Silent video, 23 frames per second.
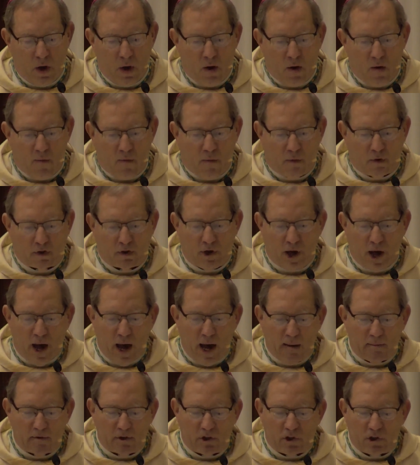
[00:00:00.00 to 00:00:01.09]
for
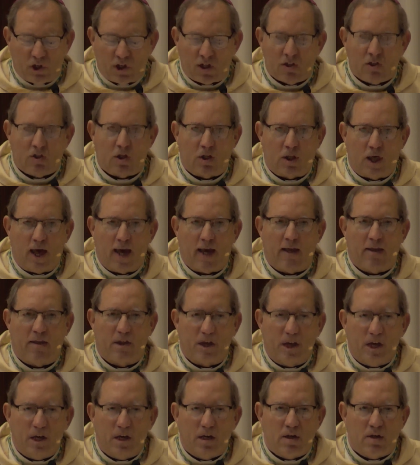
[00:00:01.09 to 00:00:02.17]
times just like
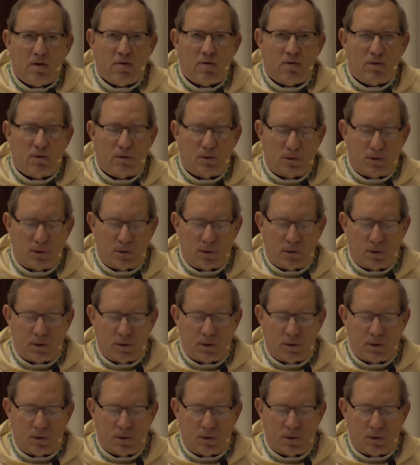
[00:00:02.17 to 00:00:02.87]
these.